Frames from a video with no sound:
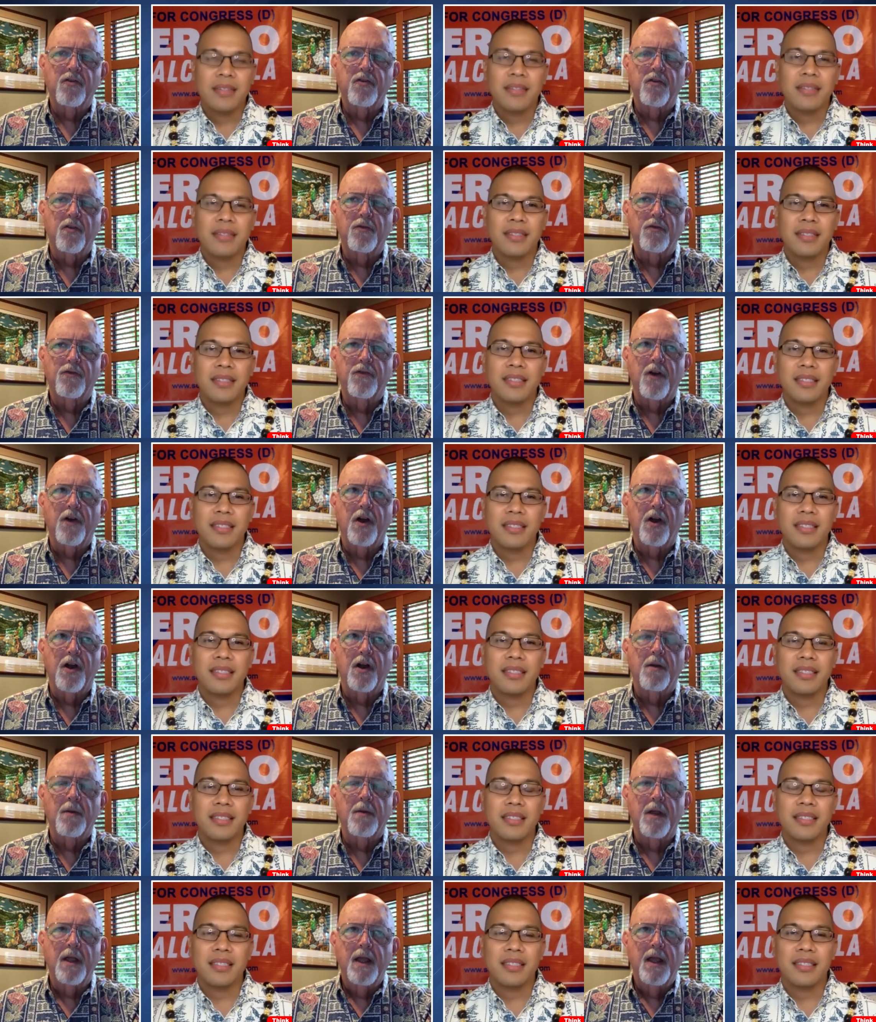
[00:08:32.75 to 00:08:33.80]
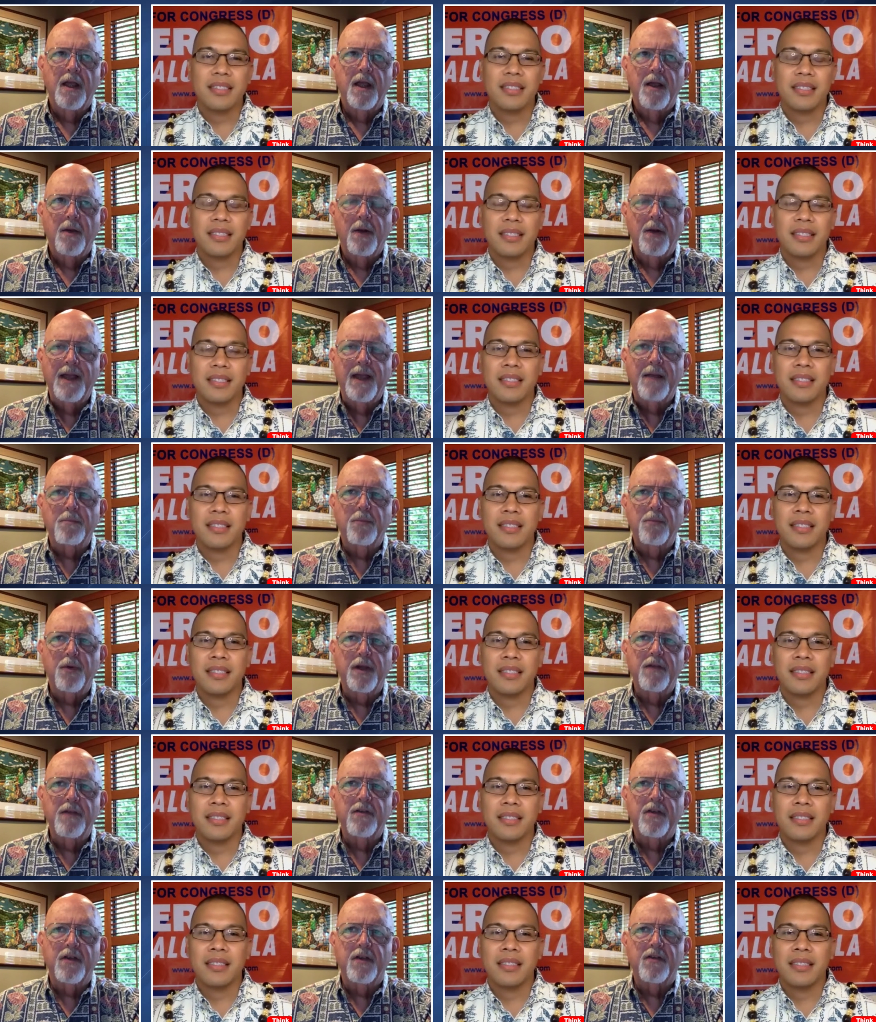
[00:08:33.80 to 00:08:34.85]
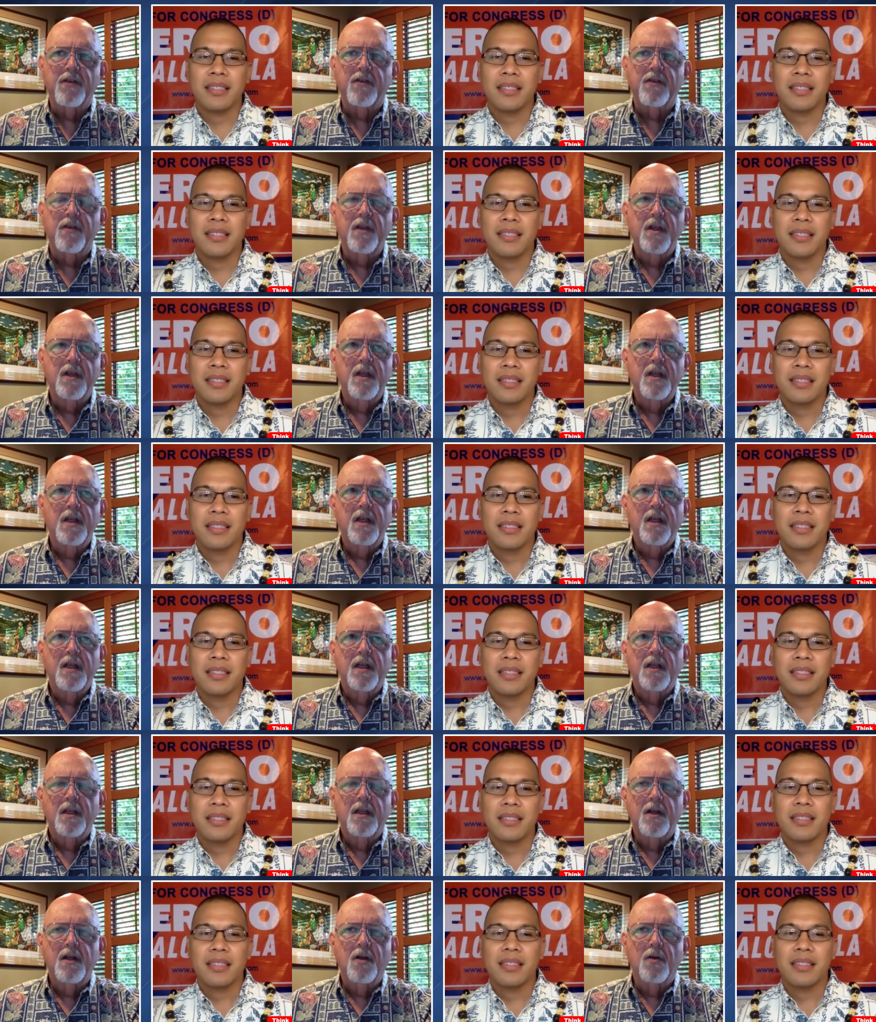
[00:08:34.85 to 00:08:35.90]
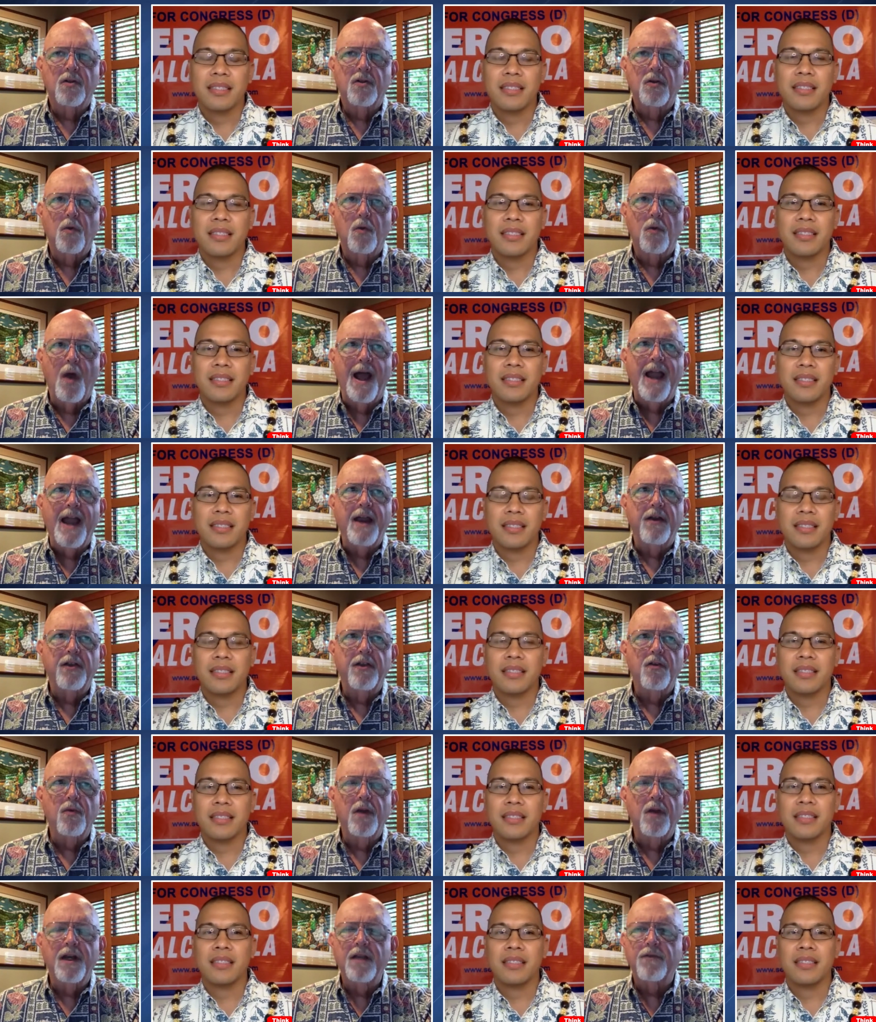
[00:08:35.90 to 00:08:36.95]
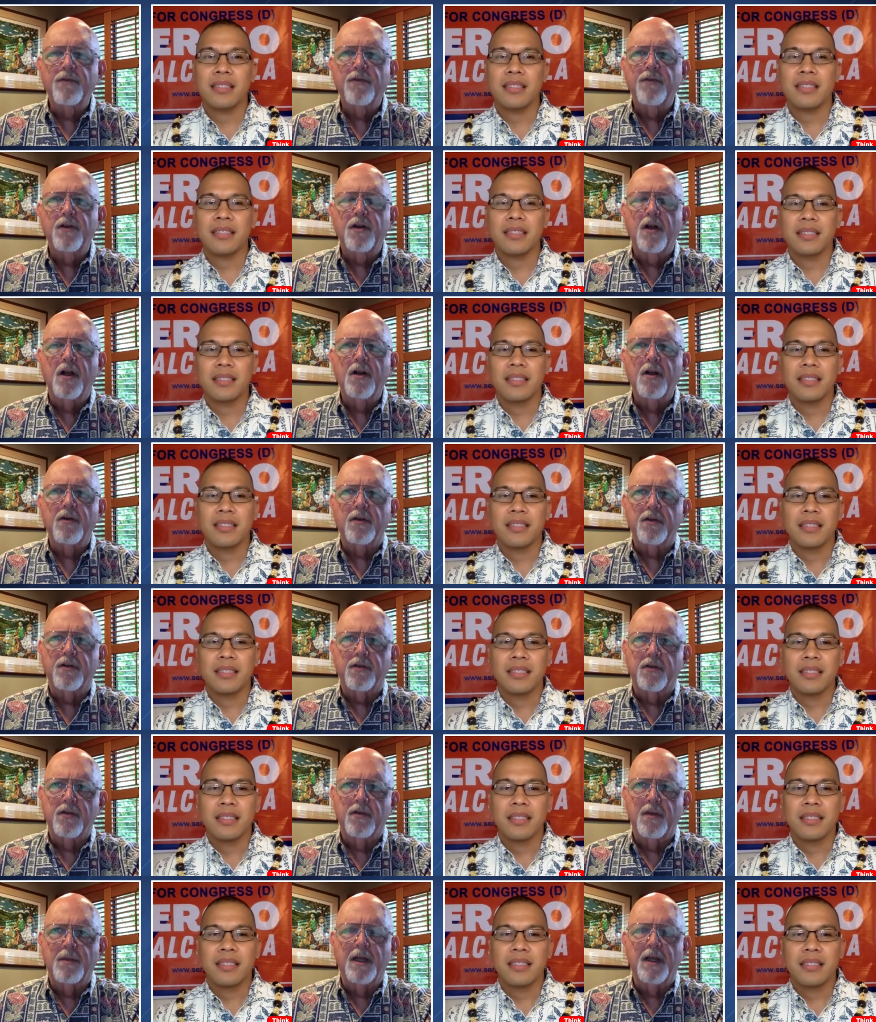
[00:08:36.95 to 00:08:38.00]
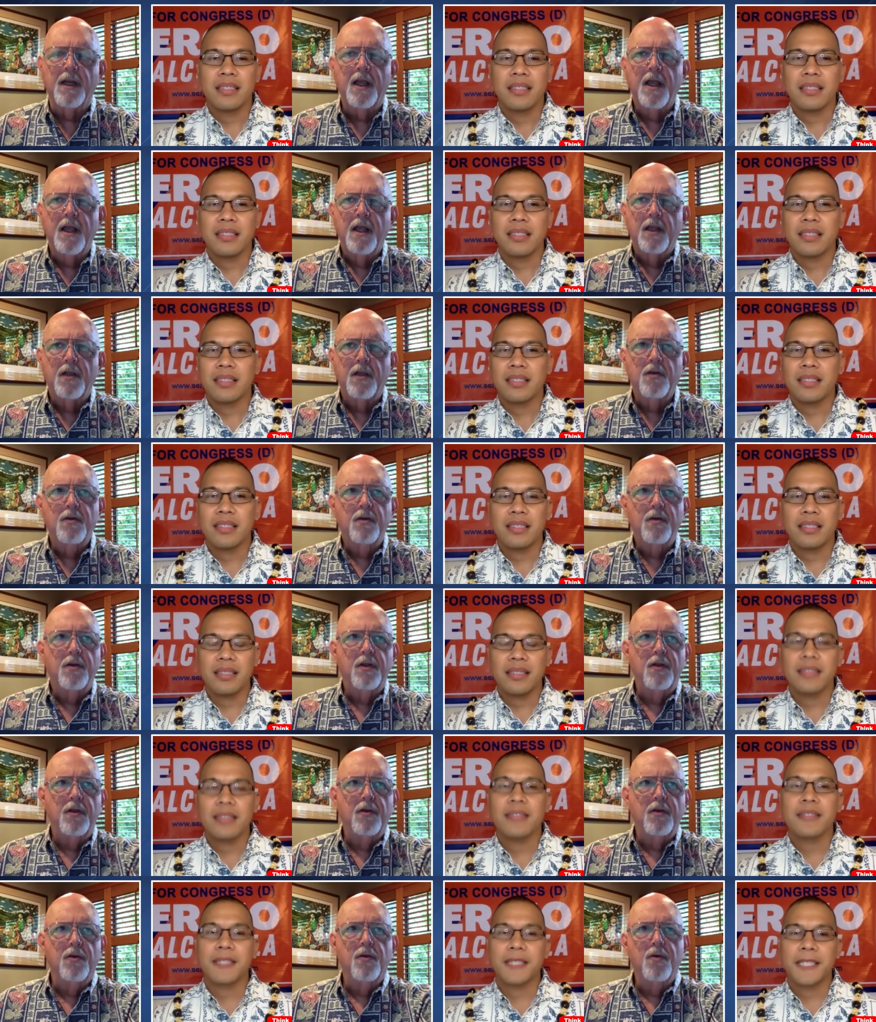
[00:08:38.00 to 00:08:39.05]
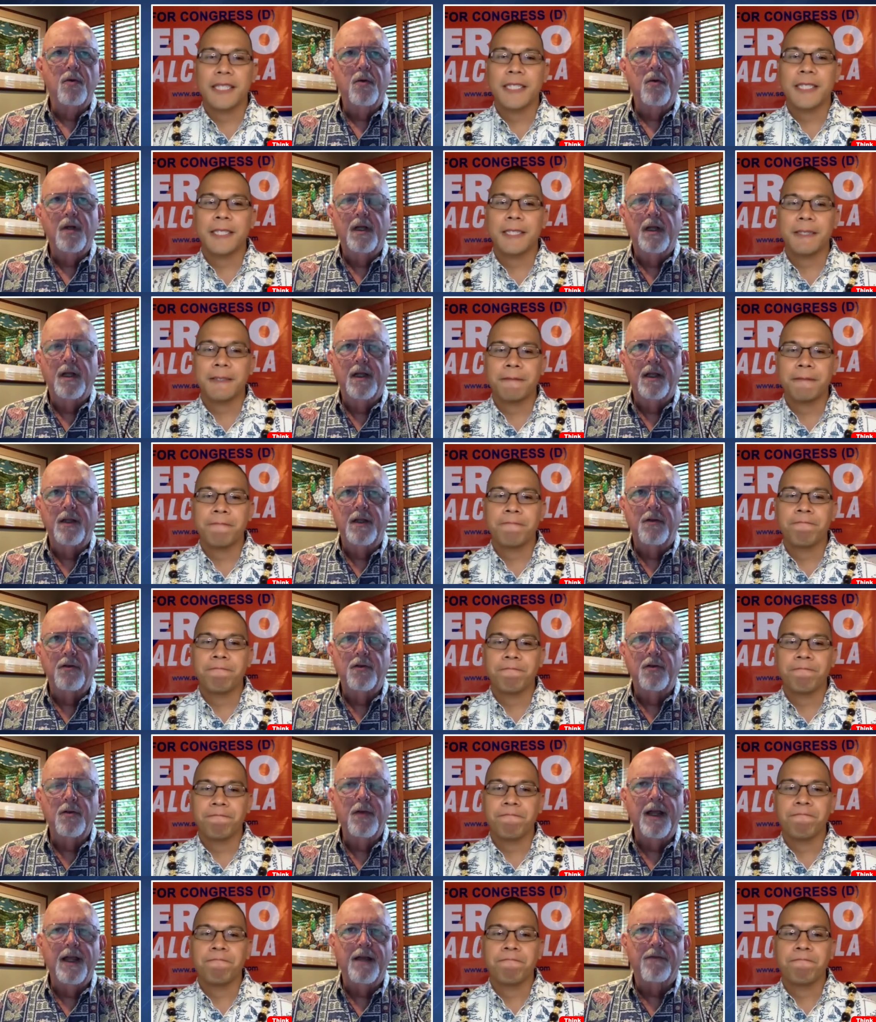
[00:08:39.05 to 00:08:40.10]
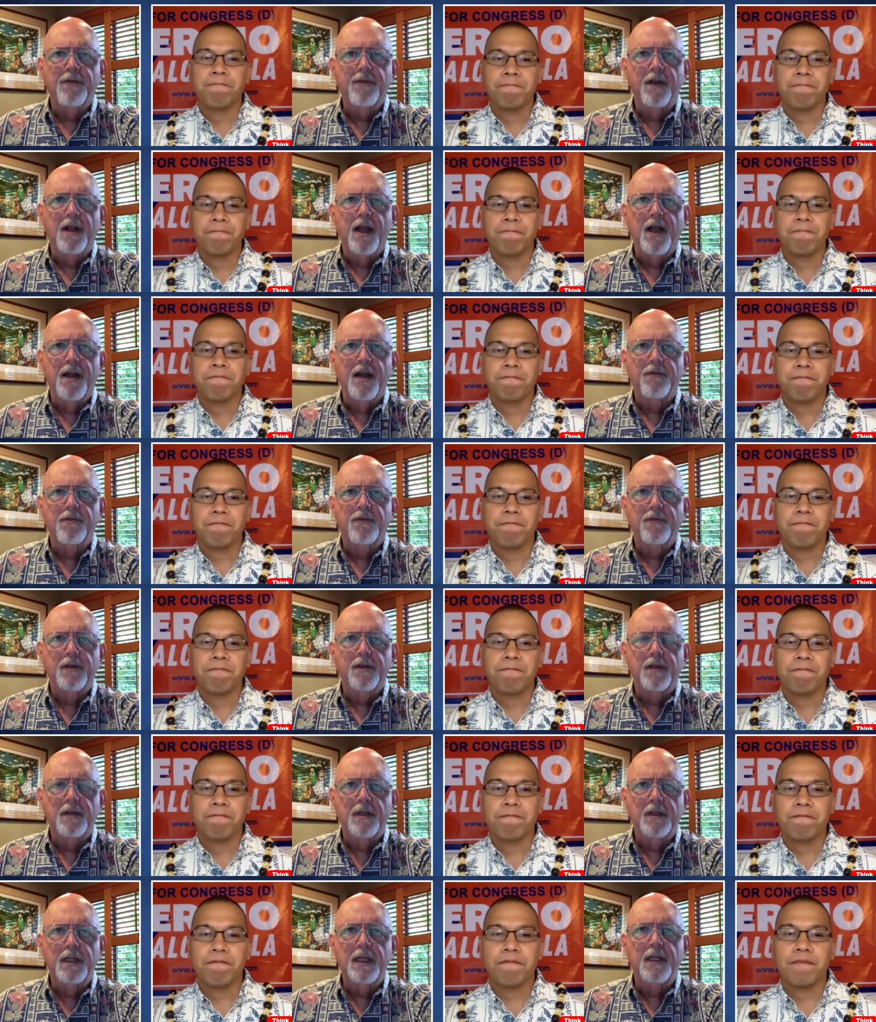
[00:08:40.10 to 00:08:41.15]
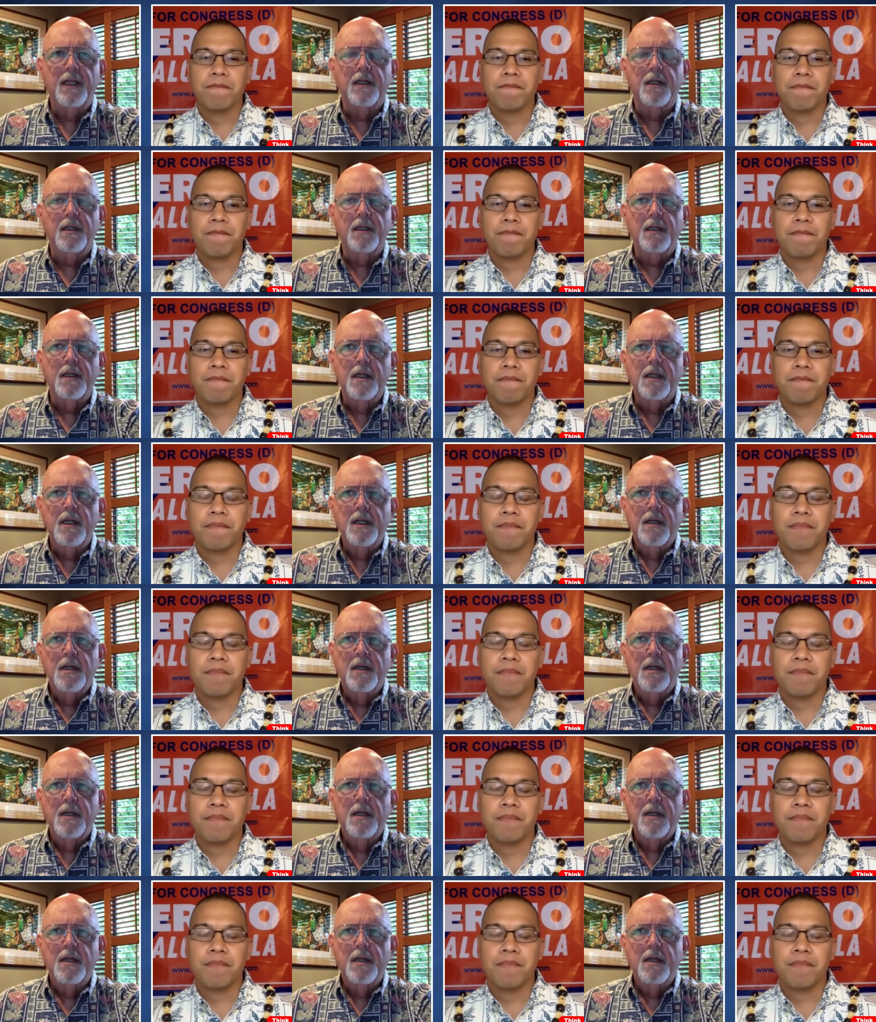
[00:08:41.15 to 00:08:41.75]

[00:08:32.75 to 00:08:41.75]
Speaker 1: so far. Well, that brings us, you know, to why are you running for Congress? I mean, you you you do have a lot of legal